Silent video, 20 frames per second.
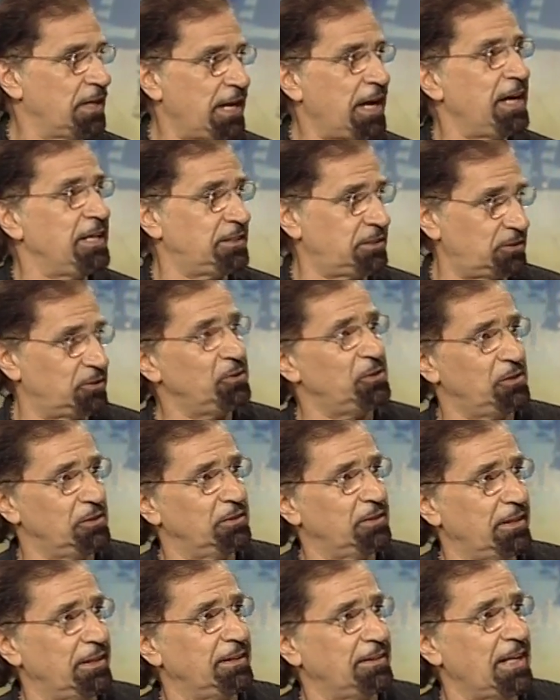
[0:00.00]
a
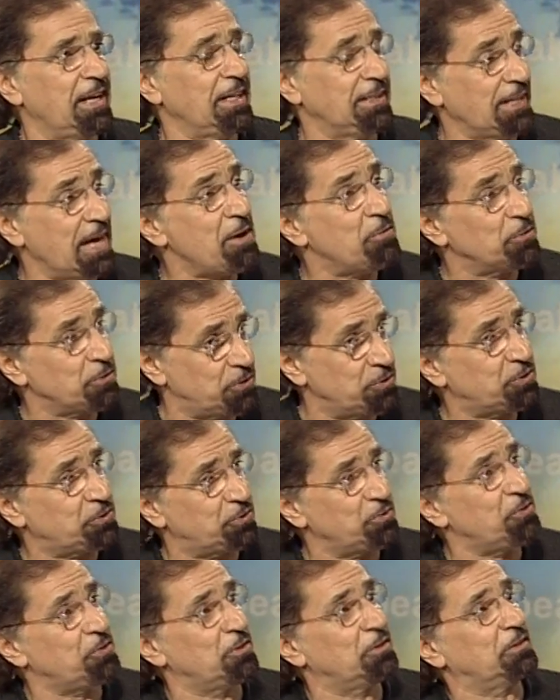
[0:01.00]
song, and that was the
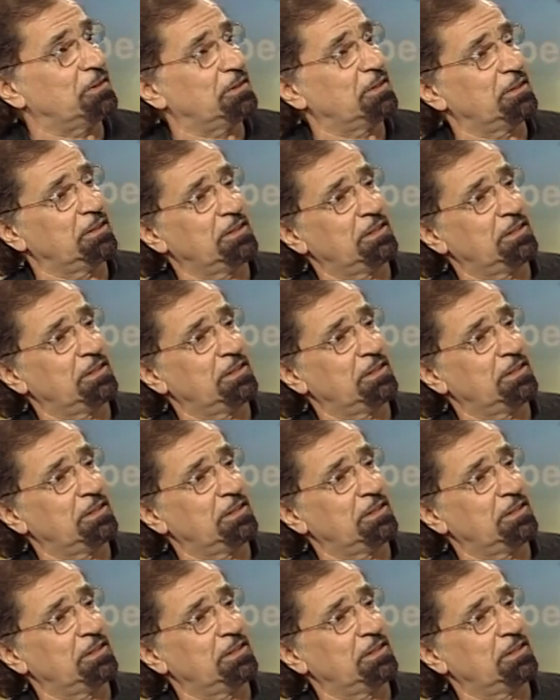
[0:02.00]
song.